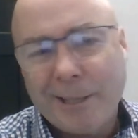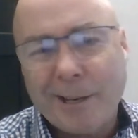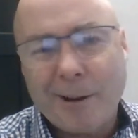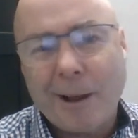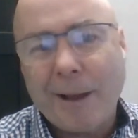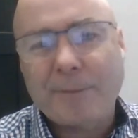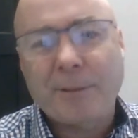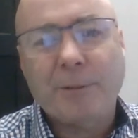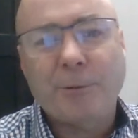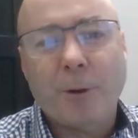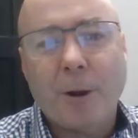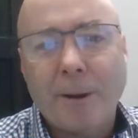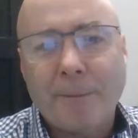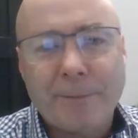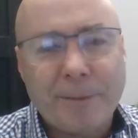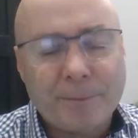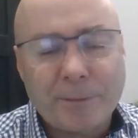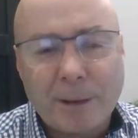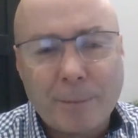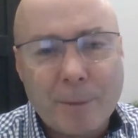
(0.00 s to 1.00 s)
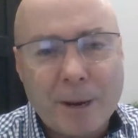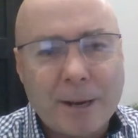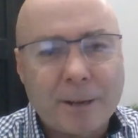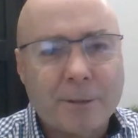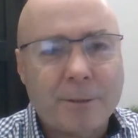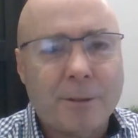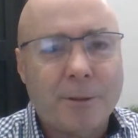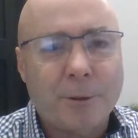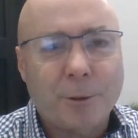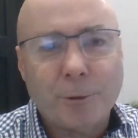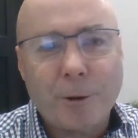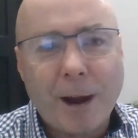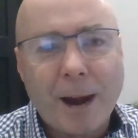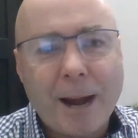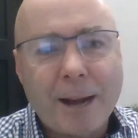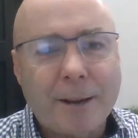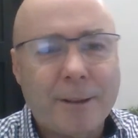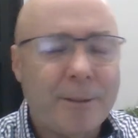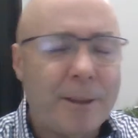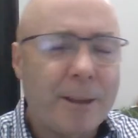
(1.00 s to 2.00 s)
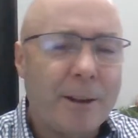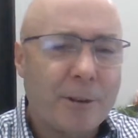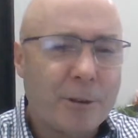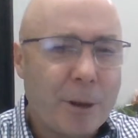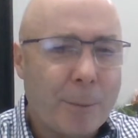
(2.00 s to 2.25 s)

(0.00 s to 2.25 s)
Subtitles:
I have to drive 15 minutes to the train, and then I